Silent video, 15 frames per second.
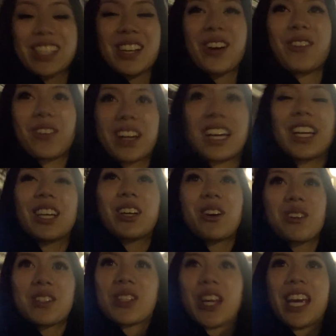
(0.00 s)
So we're gonna
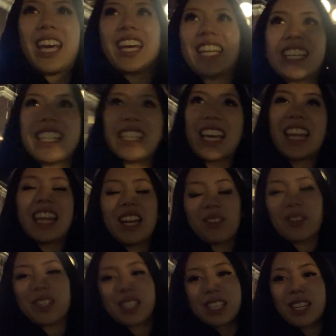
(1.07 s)
go change and then
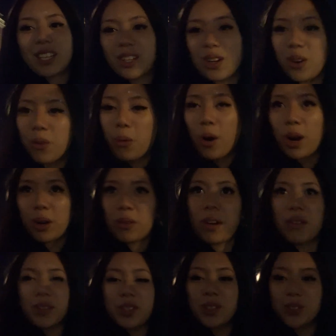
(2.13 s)
we're just gonna go walk
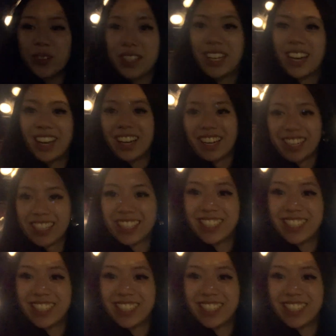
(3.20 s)
around Victoria.